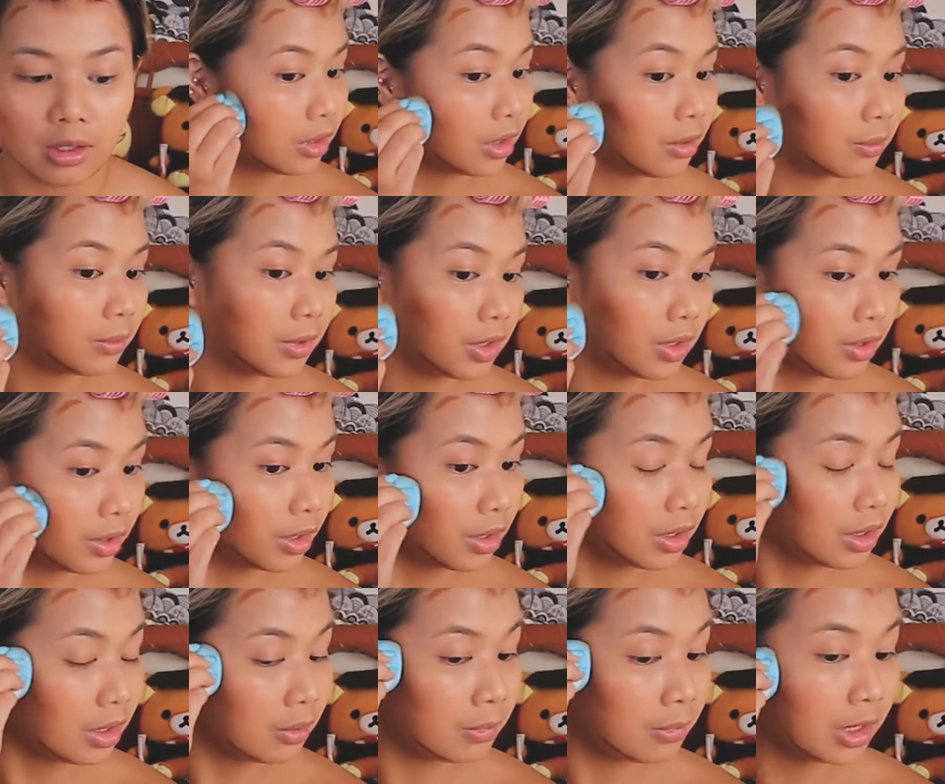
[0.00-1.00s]
A
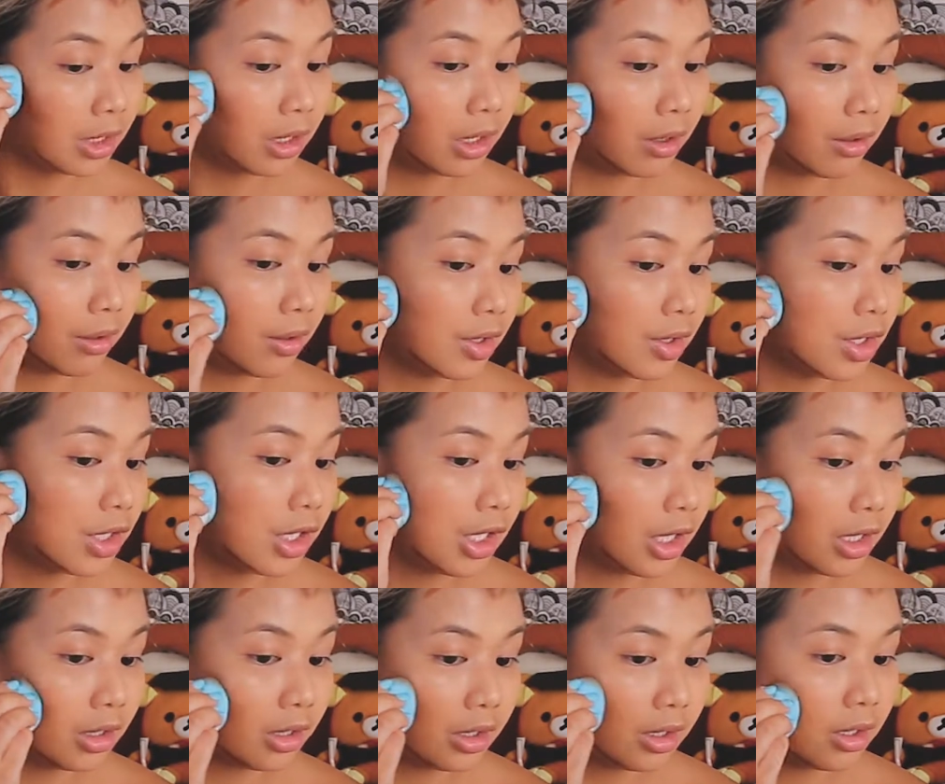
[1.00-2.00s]
majority in Macau are
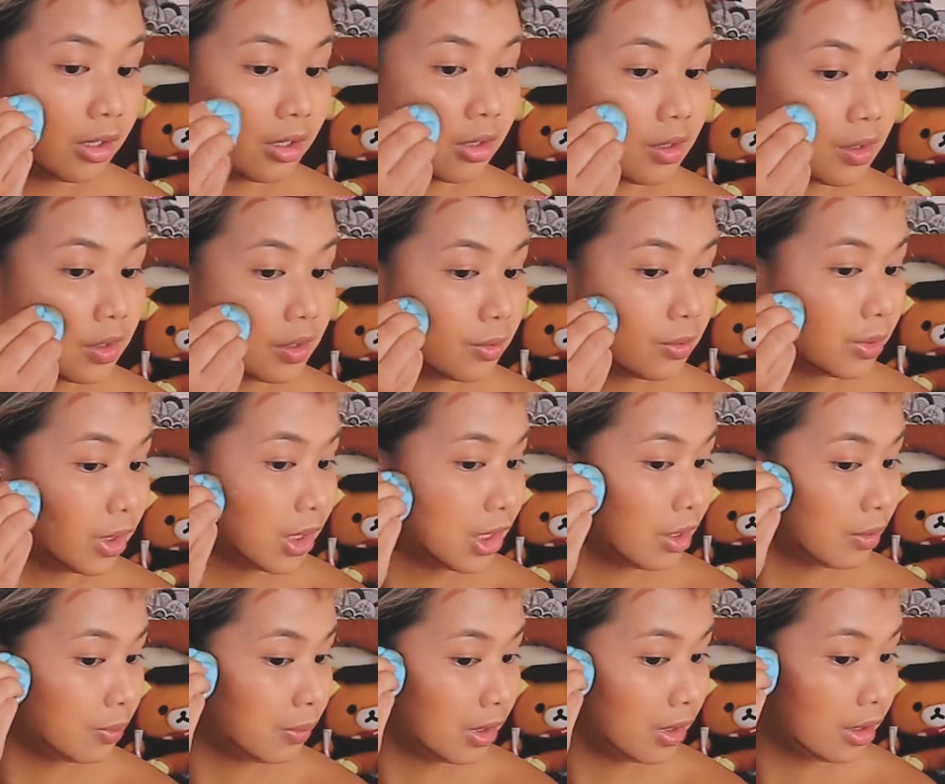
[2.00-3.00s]
Chinese,
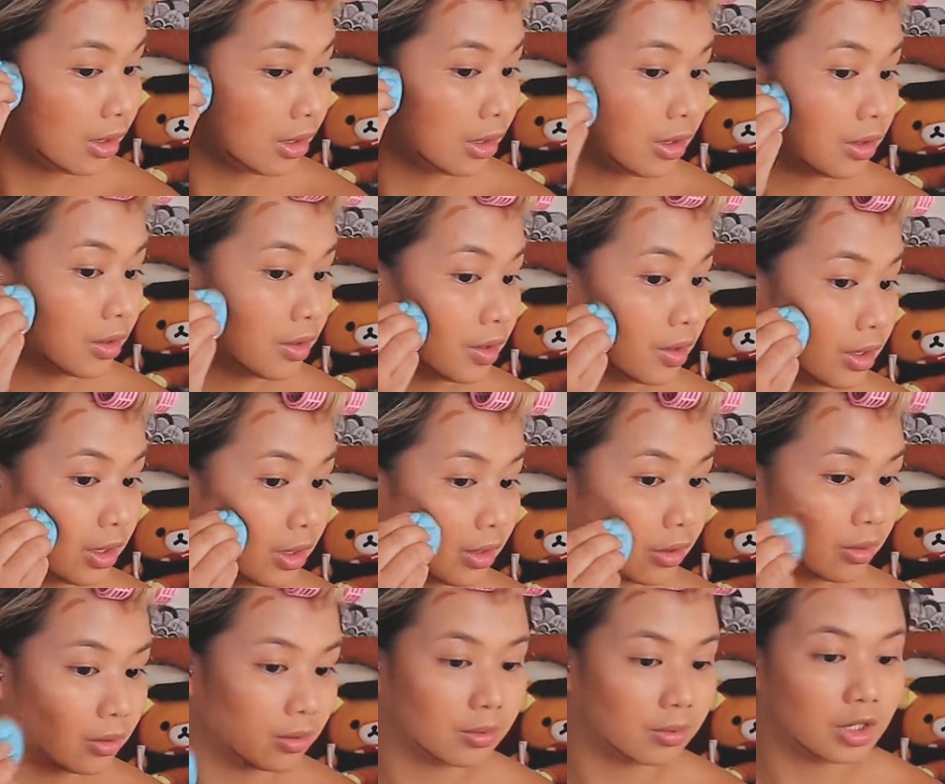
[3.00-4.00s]
which means, you
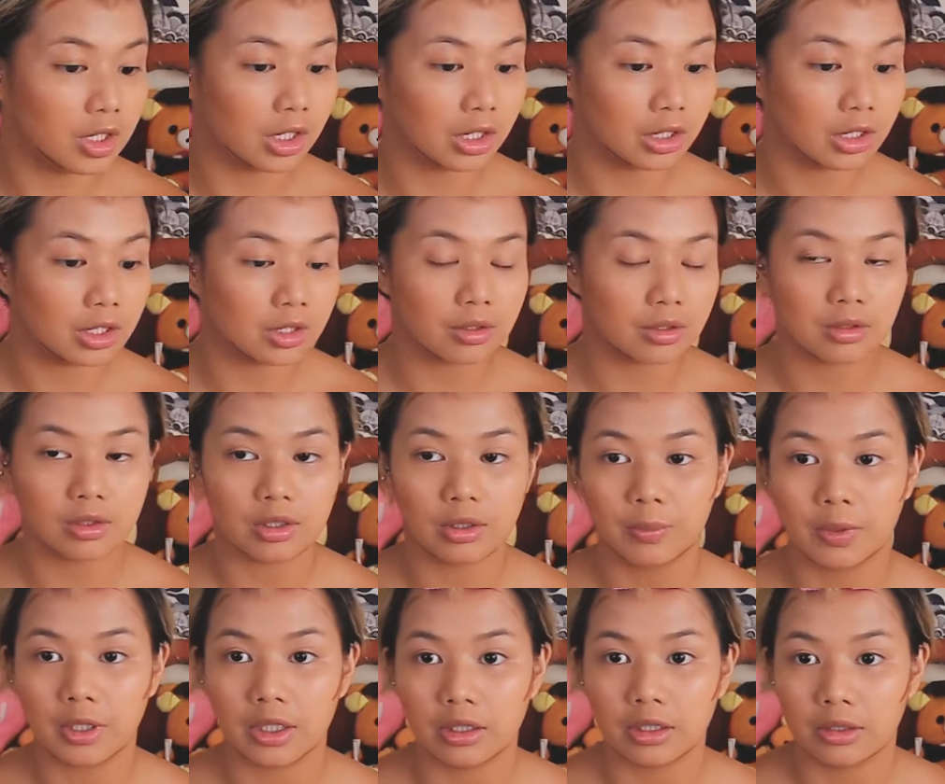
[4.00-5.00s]
know, Chinese are
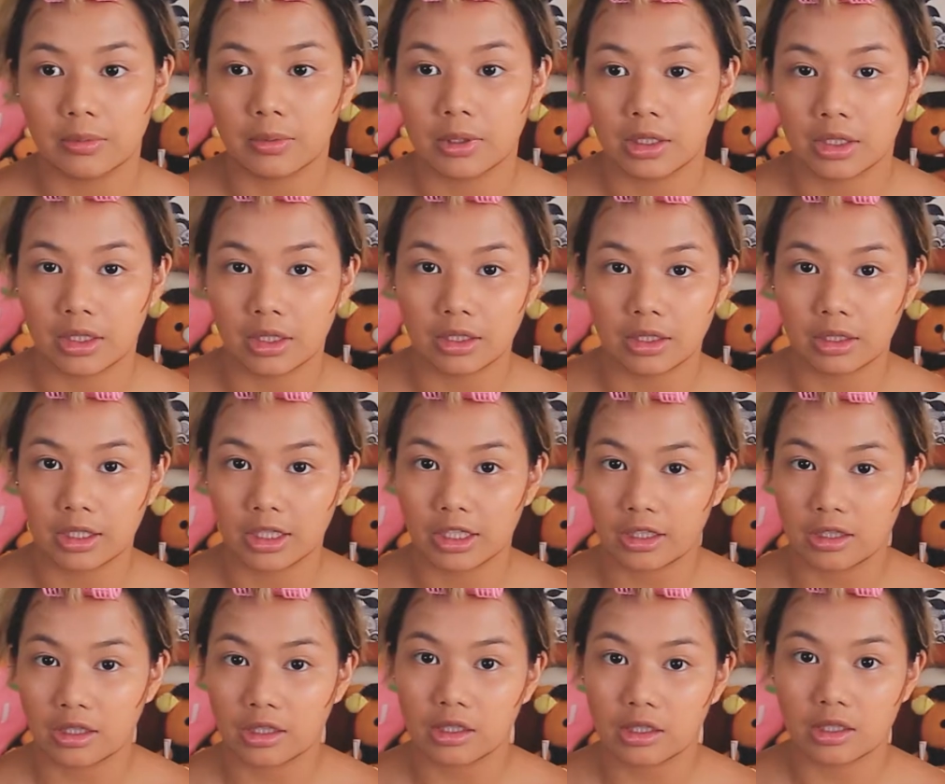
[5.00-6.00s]
typically with like light
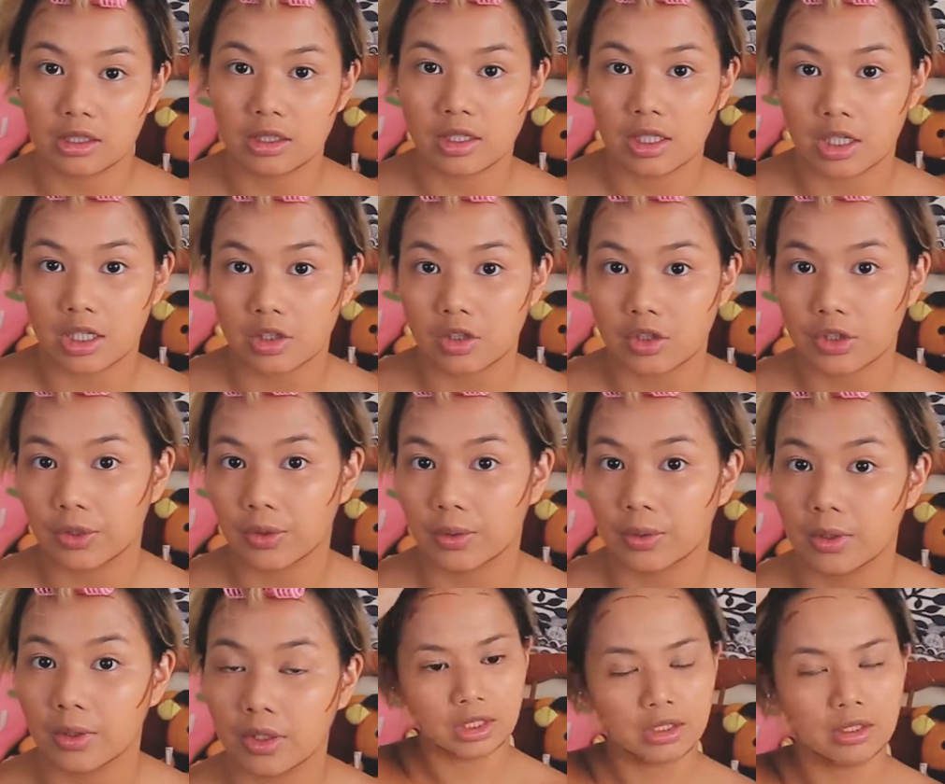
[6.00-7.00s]
skin
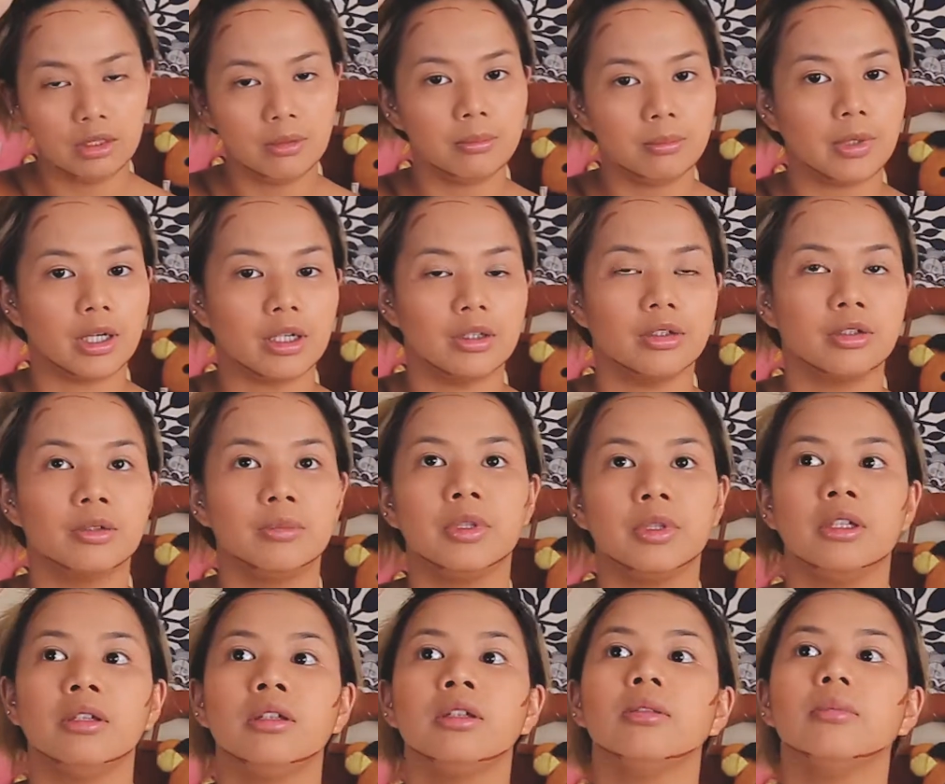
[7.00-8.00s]
tone. It didn't bother
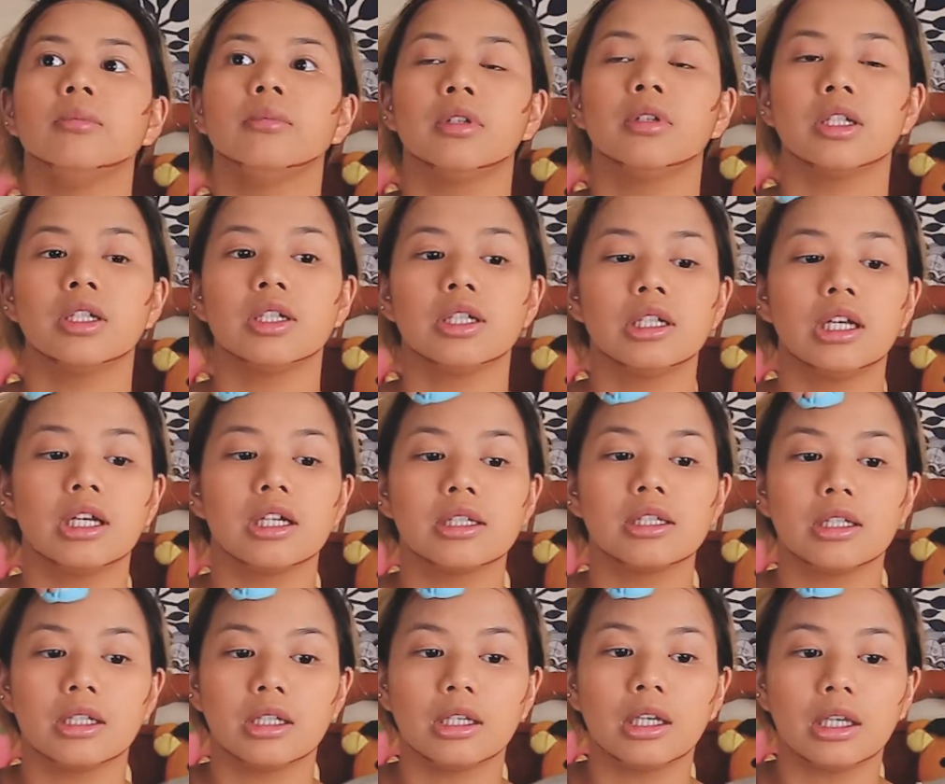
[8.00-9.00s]
me much as
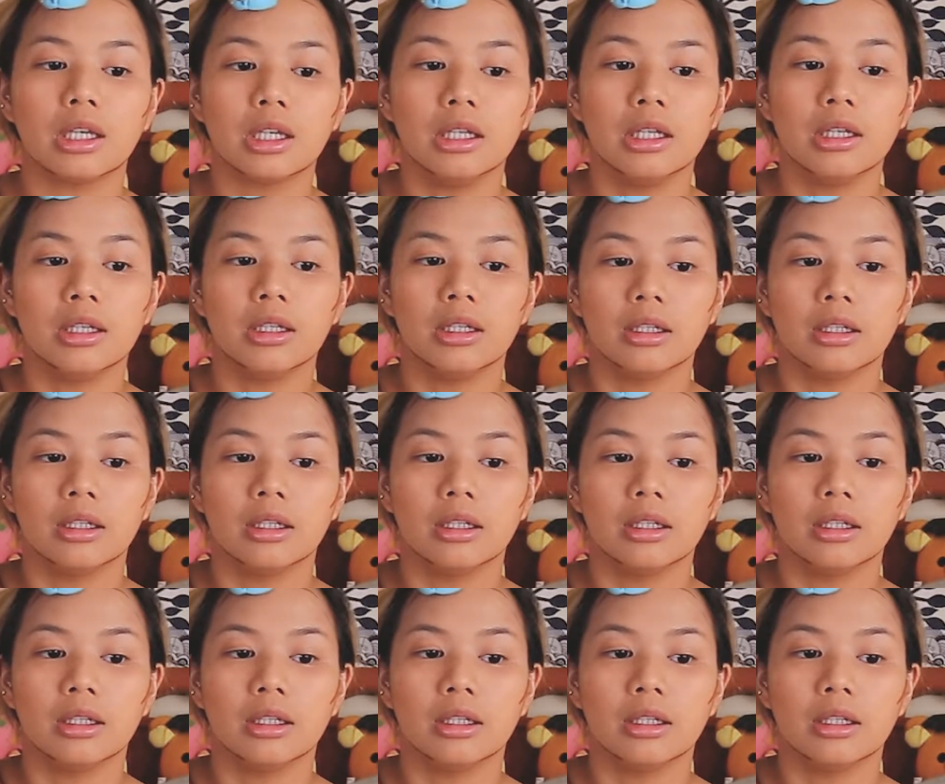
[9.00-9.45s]
a kid.